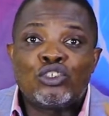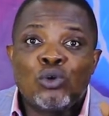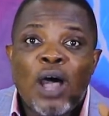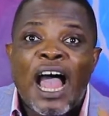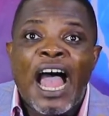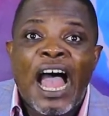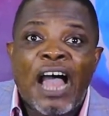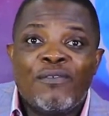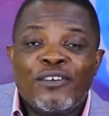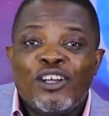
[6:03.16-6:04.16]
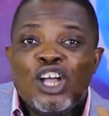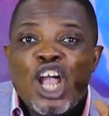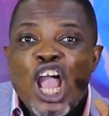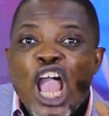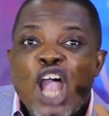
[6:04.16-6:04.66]
you to have
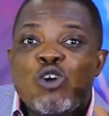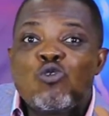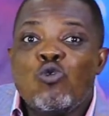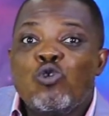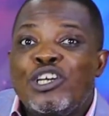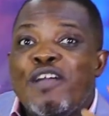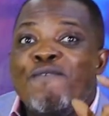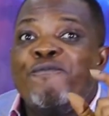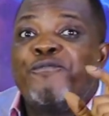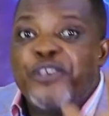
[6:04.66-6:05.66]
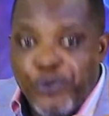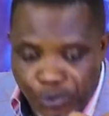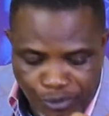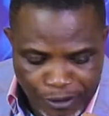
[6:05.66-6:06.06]
a good view